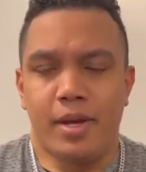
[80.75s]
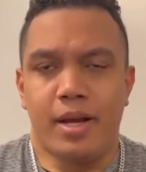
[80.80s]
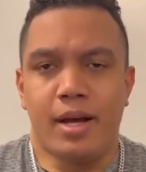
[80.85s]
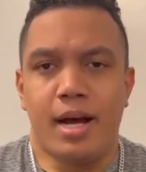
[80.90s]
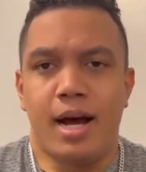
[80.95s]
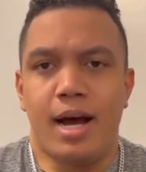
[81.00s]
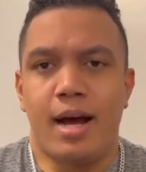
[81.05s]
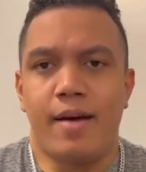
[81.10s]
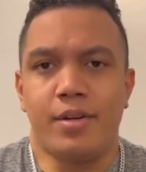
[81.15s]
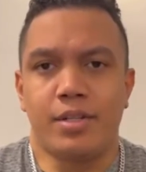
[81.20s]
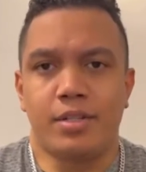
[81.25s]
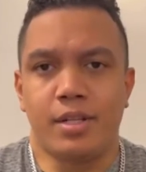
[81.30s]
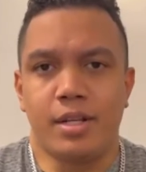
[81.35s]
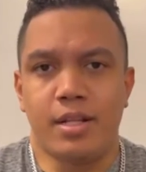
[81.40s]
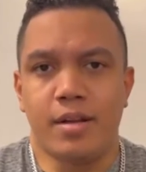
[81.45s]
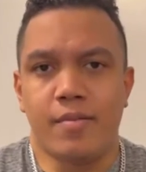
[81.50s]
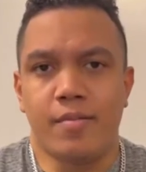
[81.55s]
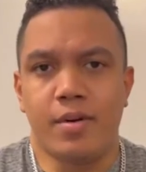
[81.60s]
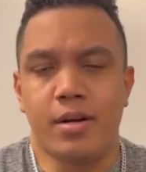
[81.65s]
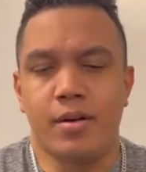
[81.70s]

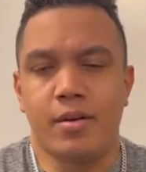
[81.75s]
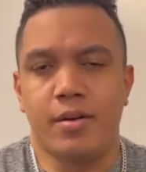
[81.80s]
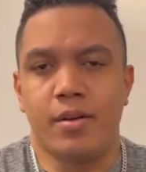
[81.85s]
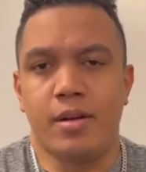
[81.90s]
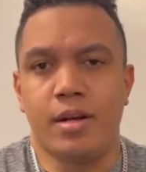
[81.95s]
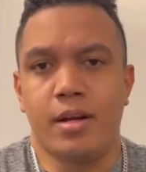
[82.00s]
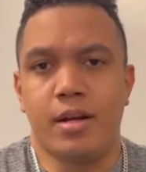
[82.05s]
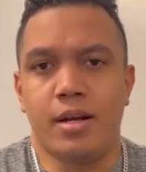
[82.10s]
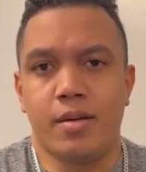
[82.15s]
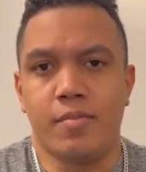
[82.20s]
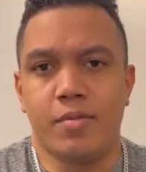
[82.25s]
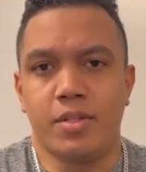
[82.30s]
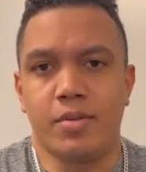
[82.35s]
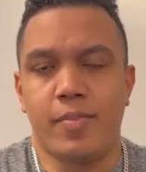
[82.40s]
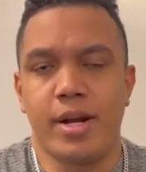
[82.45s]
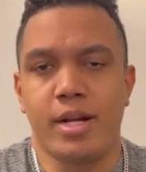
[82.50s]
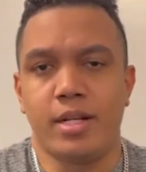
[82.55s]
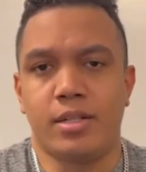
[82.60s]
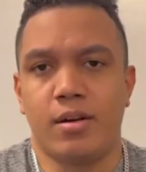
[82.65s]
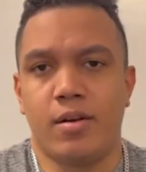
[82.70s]
obviously they were it was
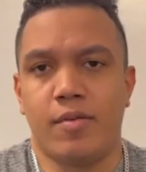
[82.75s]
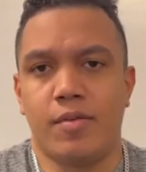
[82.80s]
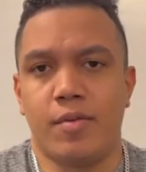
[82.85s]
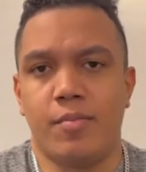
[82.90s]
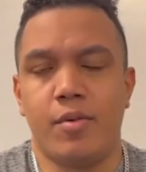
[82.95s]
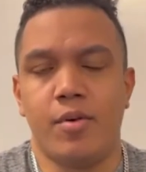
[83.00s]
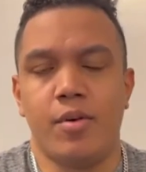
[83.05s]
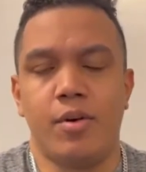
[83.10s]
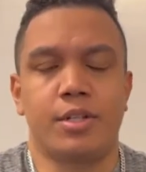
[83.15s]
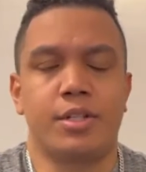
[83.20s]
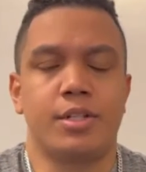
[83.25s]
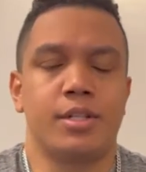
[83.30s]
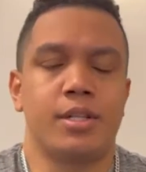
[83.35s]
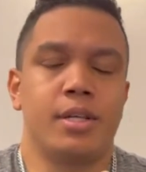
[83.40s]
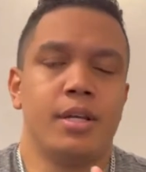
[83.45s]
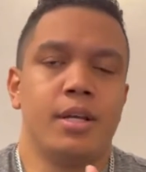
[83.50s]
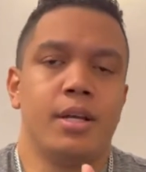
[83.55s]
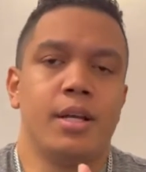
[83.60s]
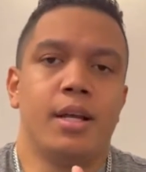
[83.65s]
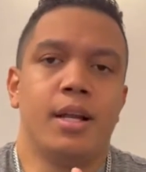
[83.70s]
based off the
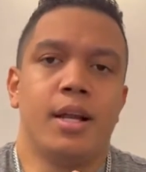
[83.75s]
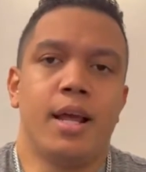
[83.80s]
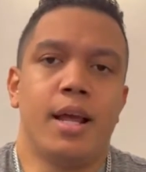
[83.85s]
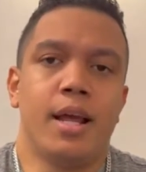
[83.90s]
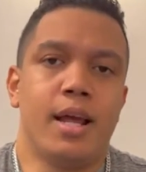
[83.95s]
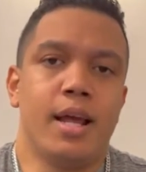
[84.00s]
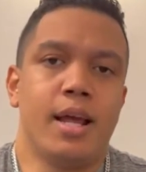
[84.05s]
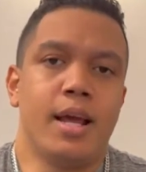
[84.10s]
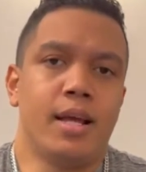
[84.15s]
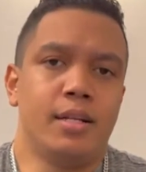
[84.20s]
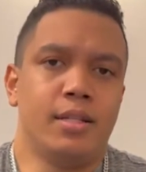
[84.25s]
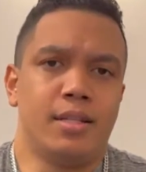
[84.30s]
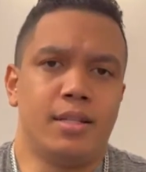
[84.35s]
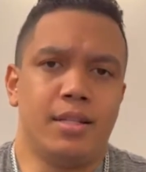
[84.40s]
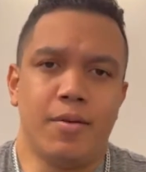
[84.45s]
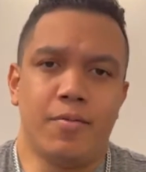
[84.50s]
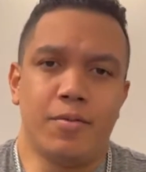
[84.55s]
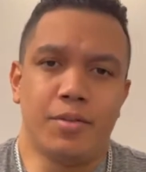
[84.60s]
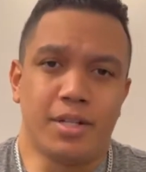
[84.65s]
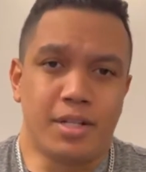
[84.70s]
books, and
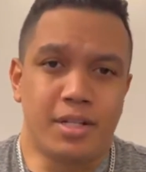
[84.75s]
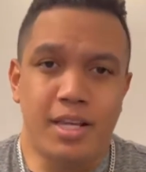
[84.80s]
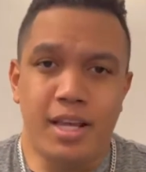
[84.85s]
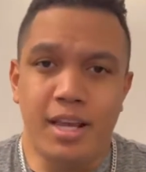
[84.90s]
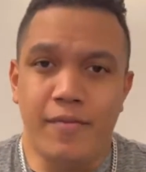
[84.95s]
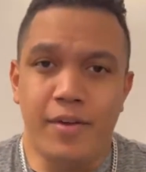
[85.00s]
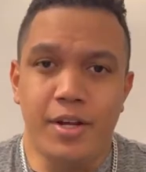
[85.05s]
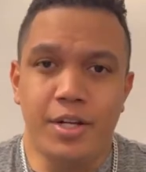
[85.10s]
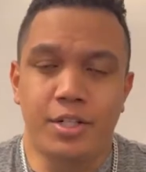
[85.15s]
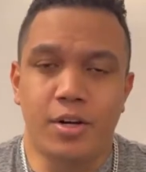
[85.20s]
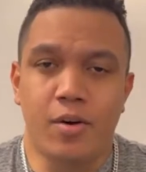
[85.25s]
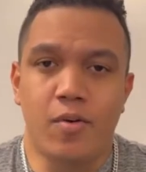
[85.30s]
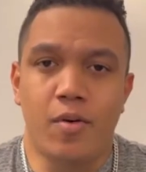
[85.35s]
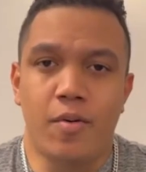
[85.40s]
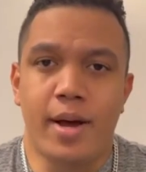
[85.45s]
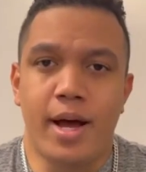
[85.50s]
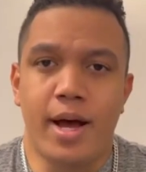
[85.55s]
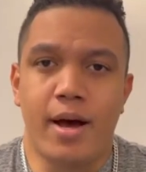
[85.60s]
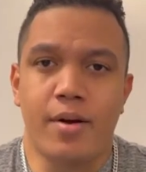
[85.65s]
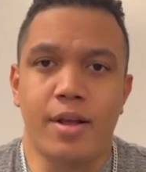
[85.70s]
there was a TV
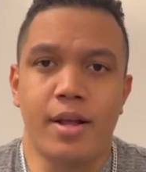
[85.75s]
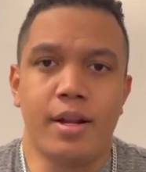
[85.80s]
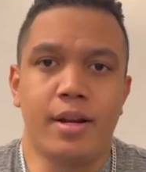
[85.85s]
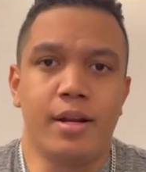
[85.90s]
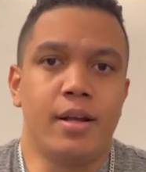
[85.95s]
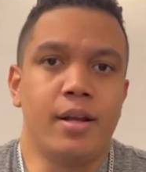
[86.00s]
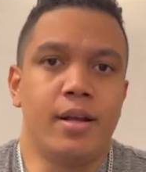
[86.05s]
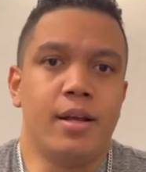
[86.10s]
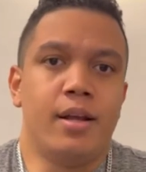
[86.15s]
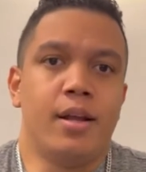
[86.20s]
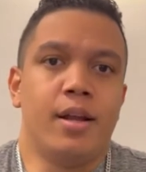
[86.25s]
show about it.